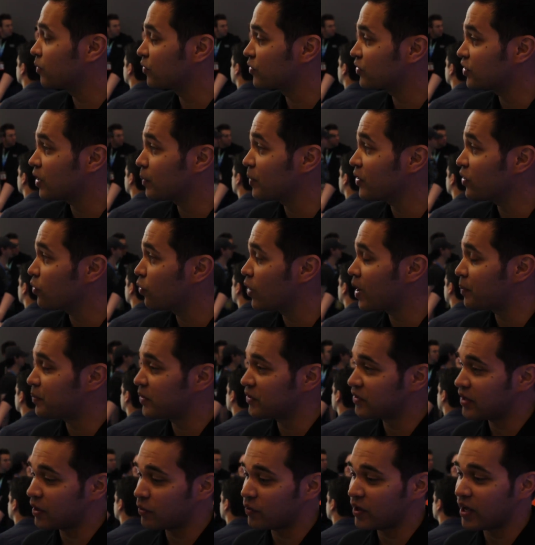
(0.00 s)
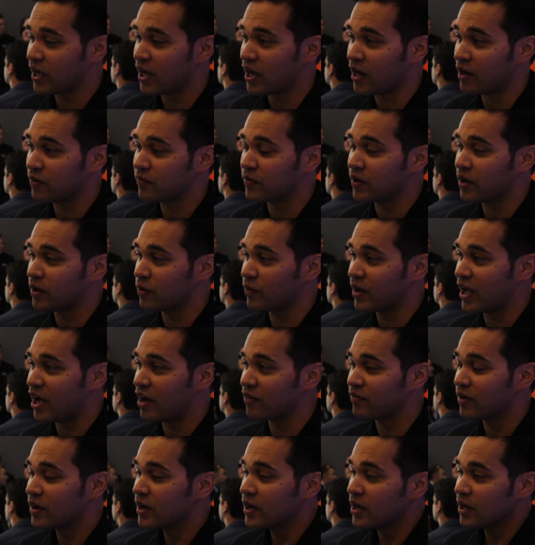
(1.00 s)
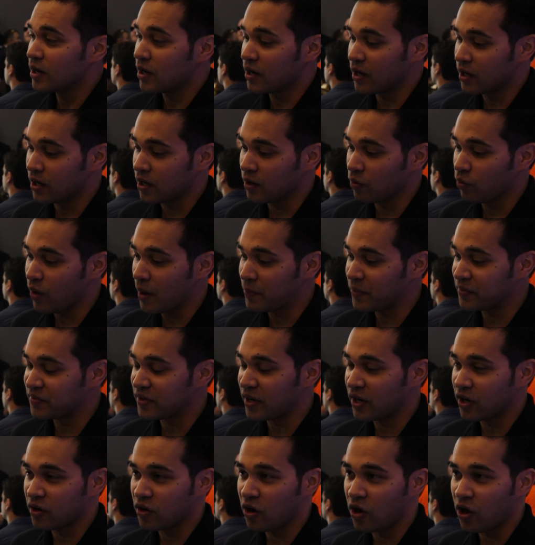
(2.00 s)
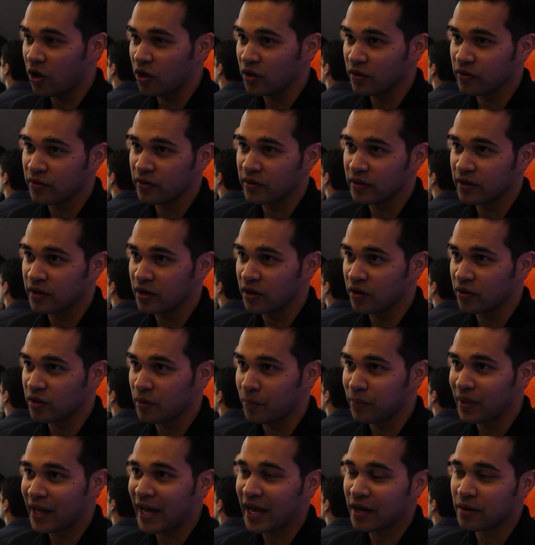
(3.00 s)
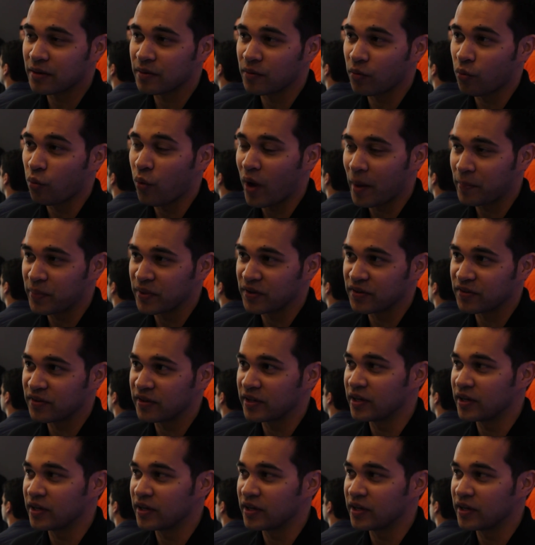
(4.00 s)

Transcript: Some of the weapons that we have, uh, we have uh, weapons that are called, you know, the black weapons.